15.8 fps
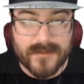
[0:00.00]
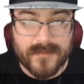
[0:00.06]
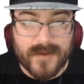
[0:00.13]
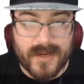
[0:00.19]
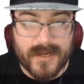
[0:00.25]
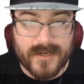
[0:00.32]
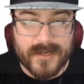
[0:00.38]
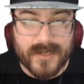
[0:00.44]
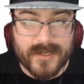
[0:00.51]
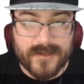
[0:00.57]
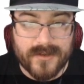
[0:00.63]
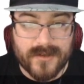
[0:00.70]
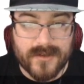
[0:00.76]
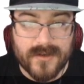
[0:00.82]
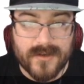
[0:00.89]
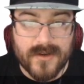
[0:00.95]
by an
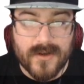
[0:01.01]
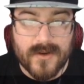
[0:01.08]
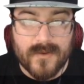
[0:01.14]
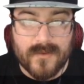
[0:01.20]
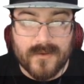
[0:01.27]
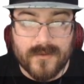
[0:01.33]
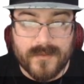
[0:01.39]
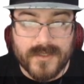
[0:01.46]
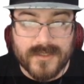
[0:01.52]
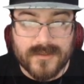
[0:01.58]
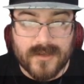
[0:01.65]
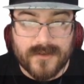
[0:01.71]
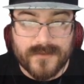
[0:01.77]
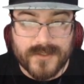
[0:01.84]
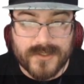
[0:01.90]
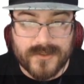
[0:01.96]
editor will be
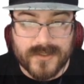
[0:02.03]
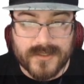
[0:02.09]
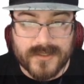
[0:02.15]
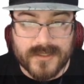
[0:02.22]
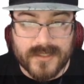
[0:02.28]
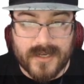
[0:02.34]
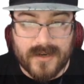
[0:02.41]
soft restricted.